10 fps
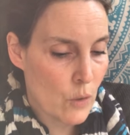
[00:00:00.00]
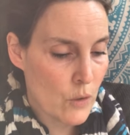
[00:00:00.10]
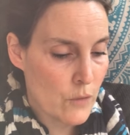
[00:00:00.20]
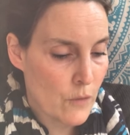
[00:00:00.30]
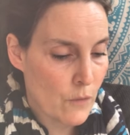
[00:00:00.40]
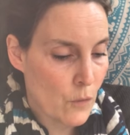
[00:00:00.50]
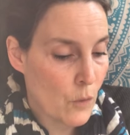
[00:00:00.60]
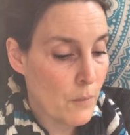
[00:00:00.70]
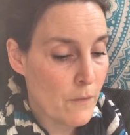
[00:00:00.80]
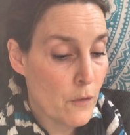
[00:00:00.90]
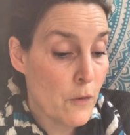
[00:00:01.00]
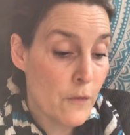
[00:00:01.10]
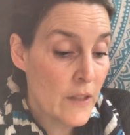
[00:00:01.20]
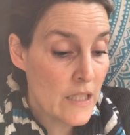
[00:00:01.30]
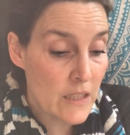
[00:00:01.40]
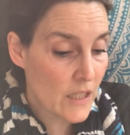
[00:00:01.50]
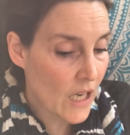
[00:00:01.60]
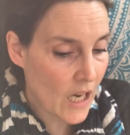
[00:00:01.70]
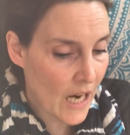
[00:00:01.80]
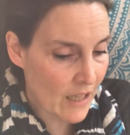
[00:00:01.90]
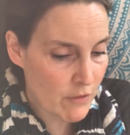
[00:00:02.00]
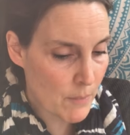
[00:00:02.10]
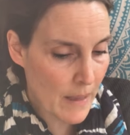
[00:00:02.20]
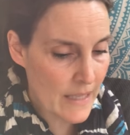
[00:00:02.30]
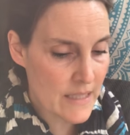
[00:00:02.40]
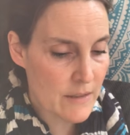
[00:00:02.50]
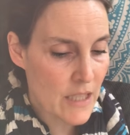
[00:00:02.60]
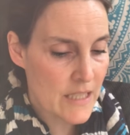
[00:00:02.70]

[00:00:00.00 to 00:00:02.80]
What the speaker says: onto the floor before finishing her acrobats